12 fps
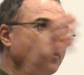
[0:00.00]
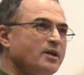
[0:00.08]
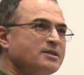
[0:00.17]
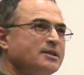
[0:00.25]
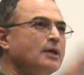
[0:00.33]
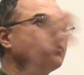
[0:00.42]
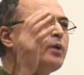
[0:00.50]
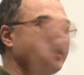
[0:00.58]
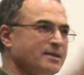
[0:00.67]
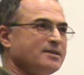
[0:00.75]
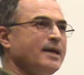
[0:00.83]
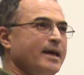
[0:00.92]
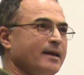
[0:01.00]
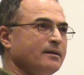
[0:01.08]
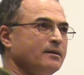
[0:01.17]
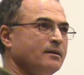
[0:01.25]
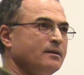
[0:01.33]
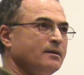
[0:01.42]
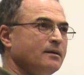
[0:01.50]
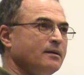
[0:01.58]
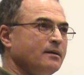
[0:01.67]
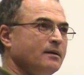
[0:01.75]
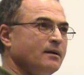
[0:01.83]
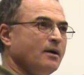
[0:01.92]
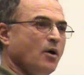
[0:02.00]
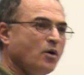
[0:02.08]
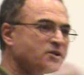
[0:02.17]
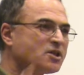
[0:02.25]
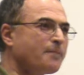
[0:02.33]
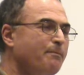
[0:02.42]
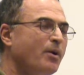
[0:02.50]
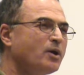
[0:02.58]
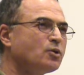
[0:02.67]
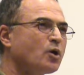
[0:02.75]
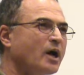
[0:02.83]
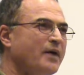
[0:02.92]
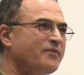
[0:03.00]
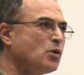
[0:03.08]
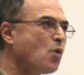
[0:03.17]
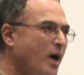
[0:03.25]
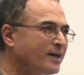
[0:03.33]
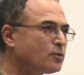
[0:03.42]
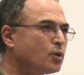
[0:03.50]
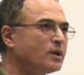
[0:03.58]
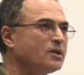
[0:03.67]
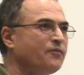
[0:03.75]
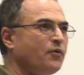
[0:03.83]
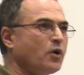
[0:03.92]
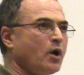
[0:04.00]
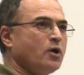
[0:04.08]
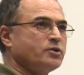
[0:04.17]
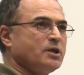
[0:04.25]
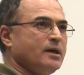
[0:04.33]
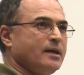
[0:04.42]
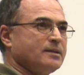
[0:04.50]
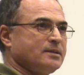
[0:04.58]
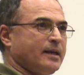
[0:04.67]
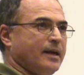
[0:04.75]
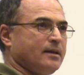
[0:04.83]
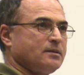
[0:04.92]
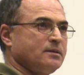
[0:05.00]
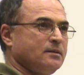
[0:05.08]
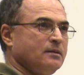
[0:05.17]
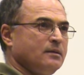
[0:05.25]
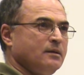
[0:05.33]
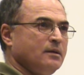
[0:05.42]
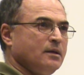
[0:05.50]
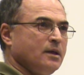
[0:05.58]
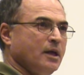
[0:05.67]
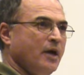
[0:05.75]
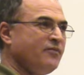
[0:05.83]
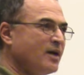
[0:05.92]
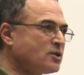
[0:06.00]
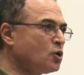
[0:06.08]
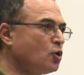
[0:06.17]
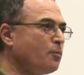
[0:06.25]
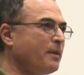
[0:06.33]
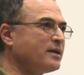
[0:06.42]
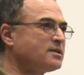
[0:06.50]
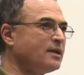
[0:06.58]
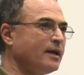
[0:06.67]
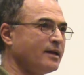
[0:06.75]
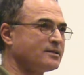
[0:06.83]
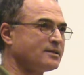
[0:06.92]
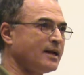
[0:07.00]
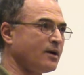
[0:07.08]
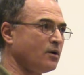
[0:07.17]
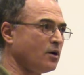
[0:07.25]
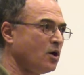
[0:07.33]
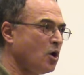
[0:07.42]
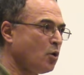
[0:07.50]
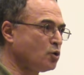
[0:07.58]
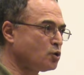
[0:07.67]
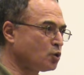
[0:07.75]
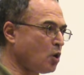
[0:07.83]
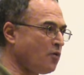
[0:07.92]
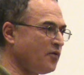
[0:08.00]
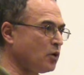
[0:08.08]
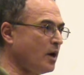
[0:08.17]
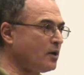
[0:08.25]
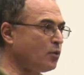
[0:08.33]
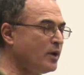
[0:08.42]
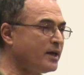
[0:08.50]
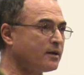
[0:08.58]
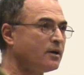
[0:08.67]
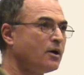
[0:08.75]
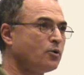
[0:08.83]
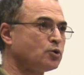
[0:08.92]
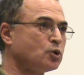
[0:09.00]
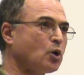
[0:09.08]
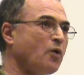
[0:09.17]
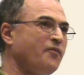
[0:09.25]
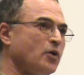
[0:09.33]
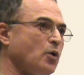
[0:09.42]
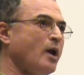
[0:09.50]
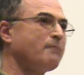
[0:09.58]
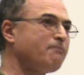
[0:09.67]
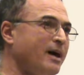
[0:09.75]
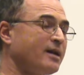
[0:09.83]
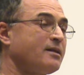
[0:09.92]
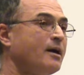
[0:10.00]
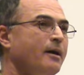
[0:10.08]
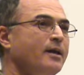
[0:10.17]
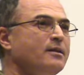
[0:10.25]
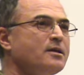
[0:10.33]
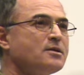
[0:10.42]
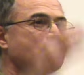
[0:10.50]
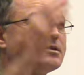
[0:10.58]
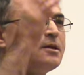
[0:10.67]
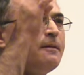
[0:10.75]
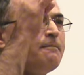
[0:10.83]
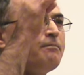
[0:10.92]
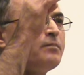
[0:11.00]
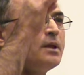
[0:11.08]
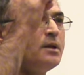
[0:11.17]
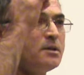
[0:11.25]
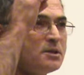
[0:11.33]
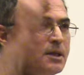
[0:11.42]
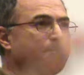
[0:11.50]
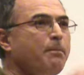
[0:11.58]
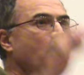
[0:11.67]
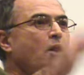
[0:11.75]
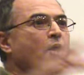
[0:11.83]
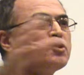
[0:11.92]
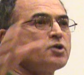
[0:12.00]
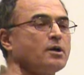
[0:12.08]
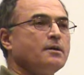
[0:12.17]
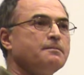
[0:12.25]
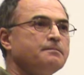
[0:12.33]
on the street were saying, what's the point of having one 24-hour general strikes? If there's going to be a serious struggle, we should go for 1 week, we should go for 1 month. And this is simple logic.